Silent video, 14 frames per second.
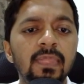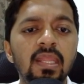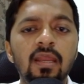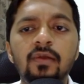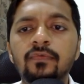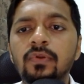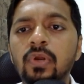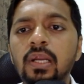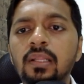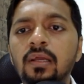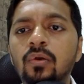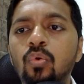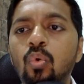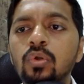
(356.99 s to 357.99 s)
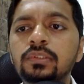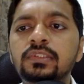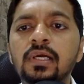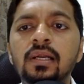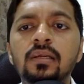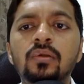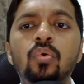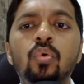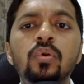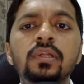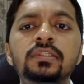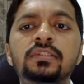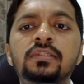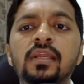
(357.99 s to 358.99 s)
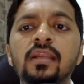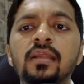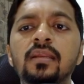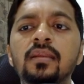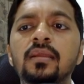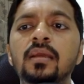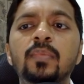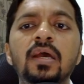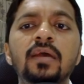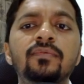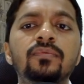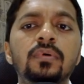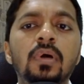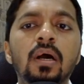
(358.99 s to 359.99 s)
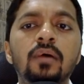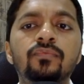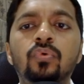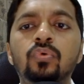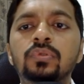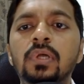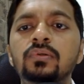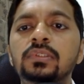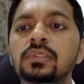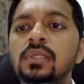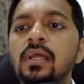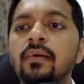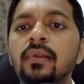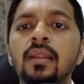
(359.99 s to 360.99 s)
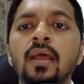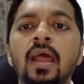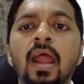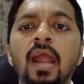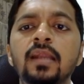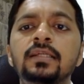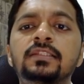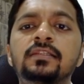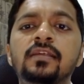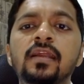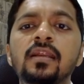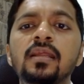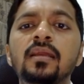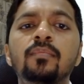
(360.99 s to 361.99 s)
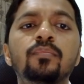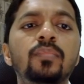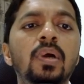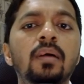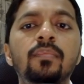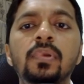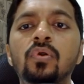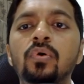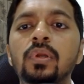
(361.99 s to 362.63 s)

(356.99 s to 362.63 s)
And if you look at the gold chart, gold is trading nearby 4,000 level, and it's trading below